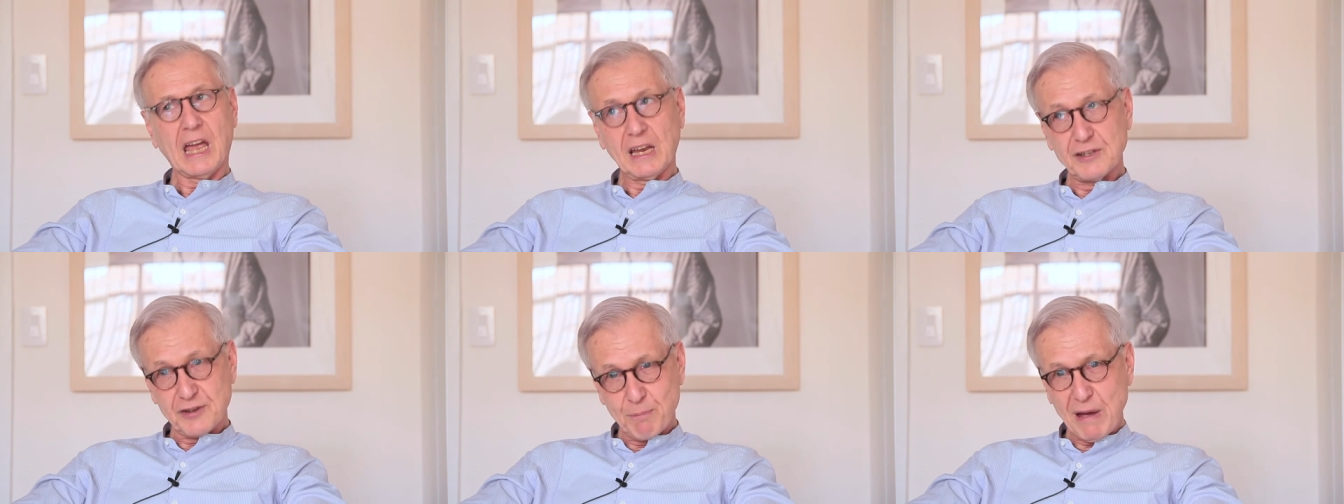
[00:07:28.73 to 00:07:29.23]

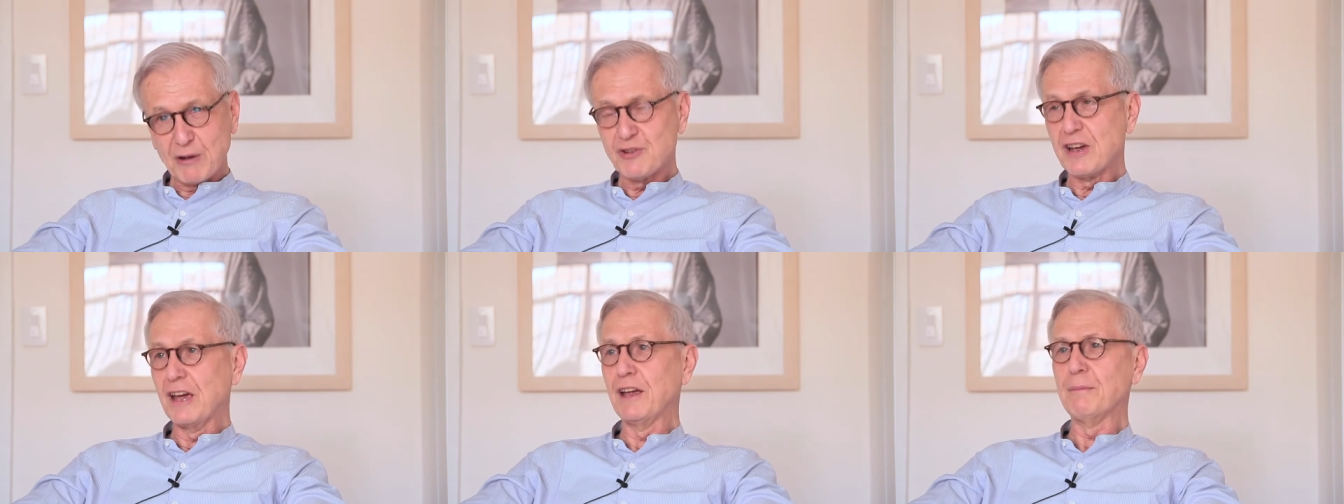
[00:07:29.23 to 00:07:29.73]
And it's about
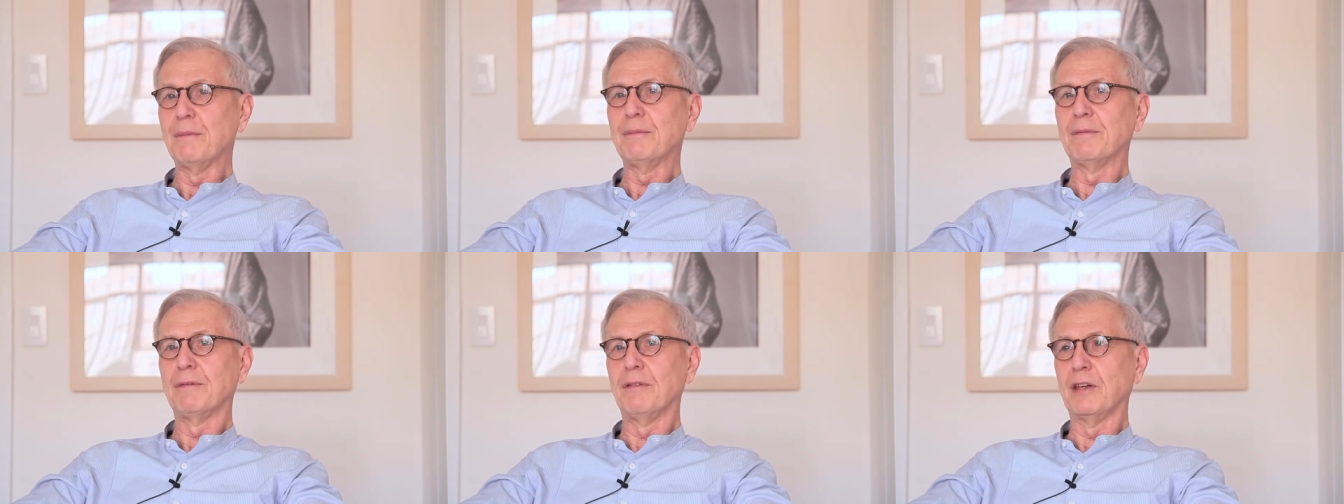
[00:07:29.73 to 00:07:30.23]
time
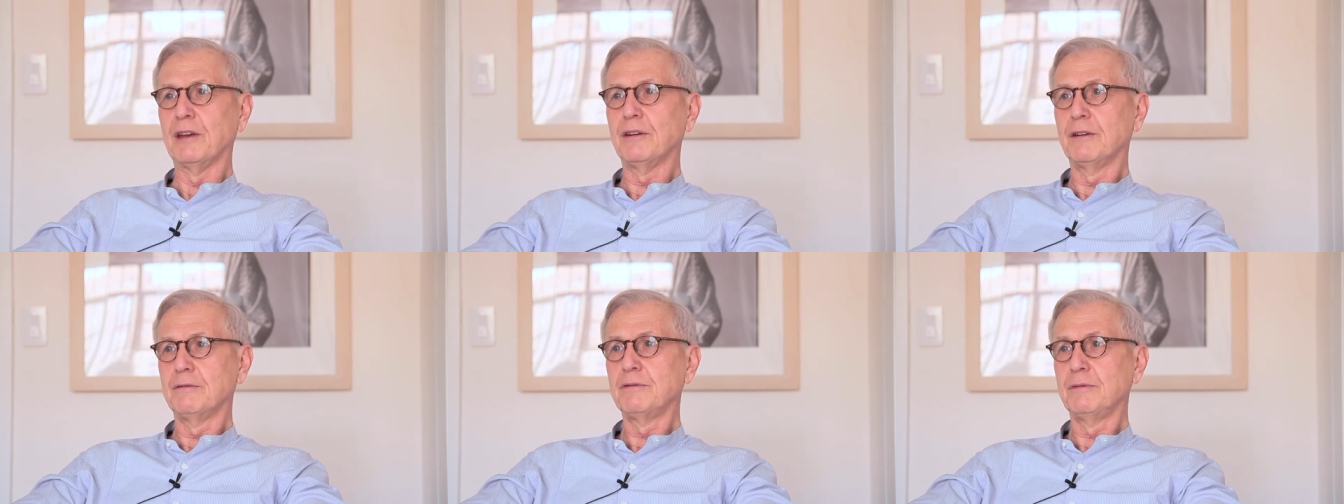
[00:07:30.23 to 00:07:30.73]
that
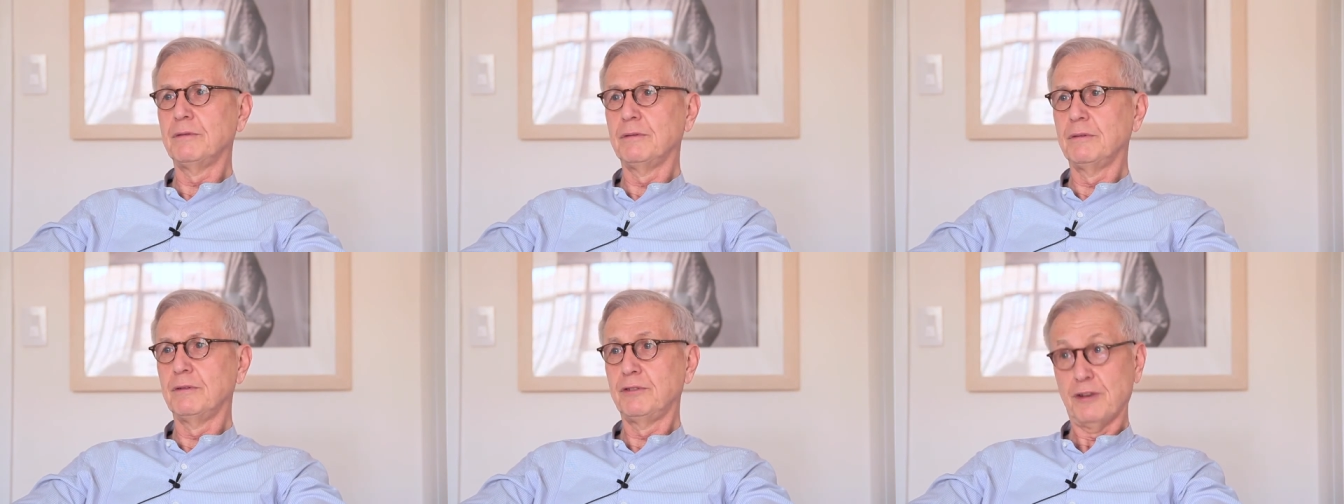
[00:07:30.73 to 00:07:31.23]

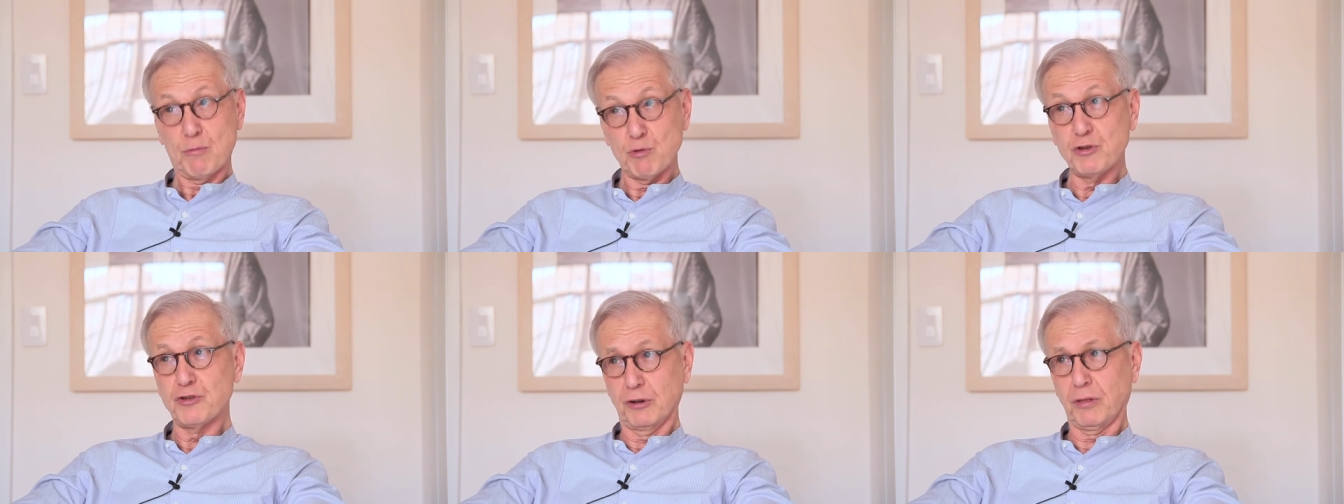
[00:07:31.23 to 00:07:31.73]

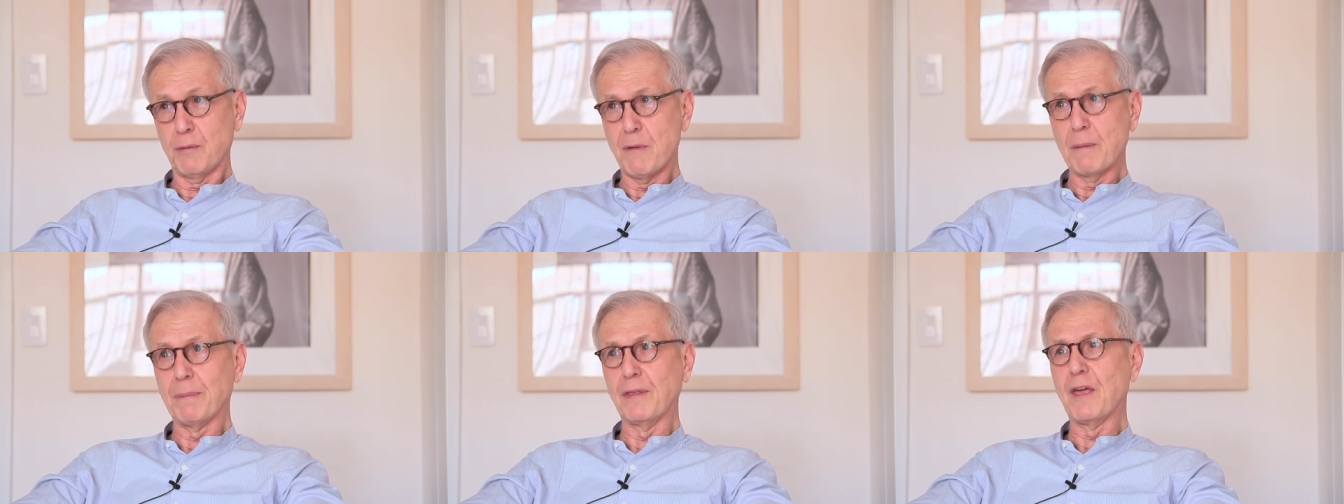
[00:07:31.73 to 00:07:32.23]
someone took them
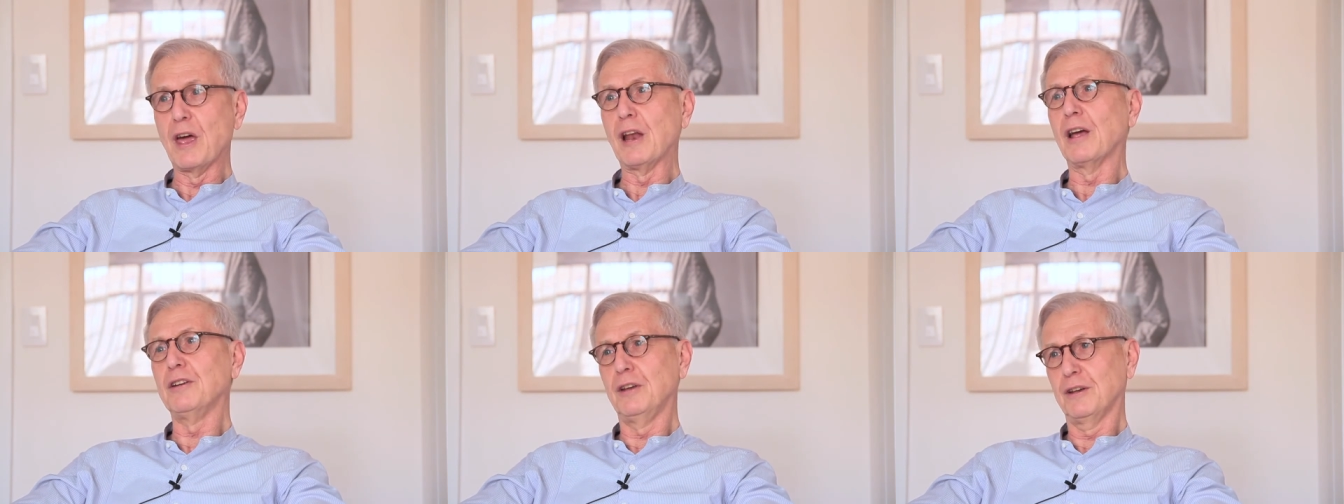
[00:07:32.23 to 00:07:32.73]
up on that
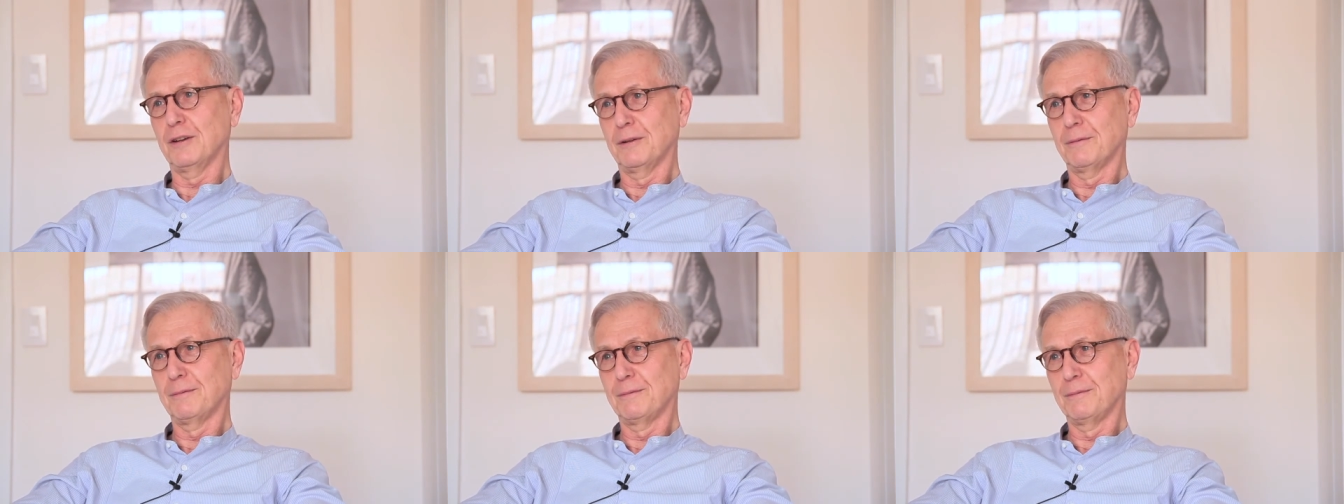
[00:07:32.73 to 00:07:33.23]
idea.
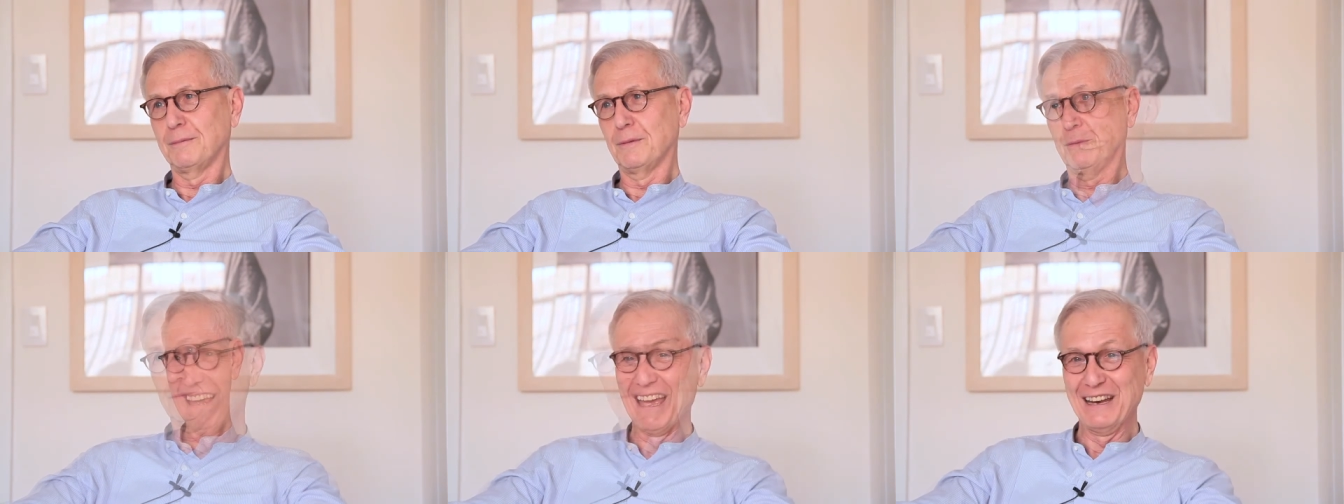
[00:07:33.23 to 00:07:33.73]

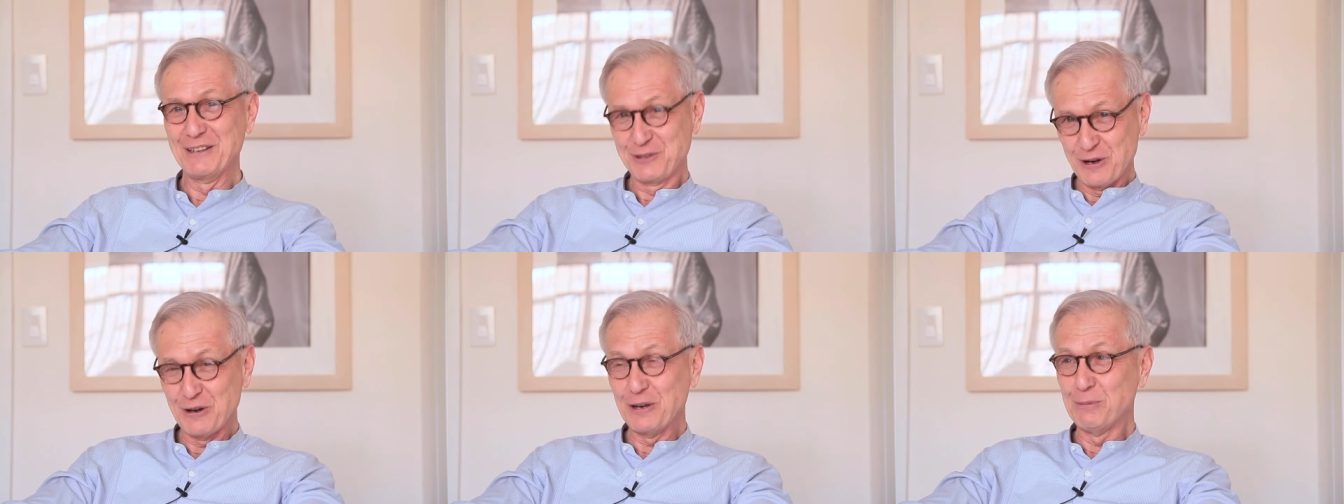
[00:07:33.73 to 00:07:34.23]
And it's
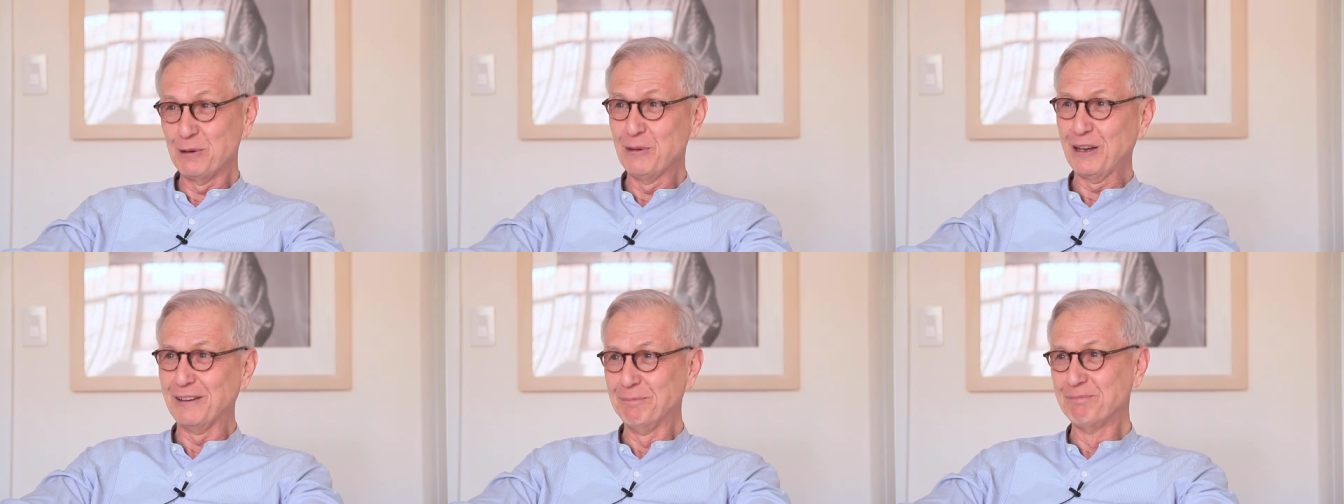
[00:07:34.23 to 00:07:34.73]
going to be me.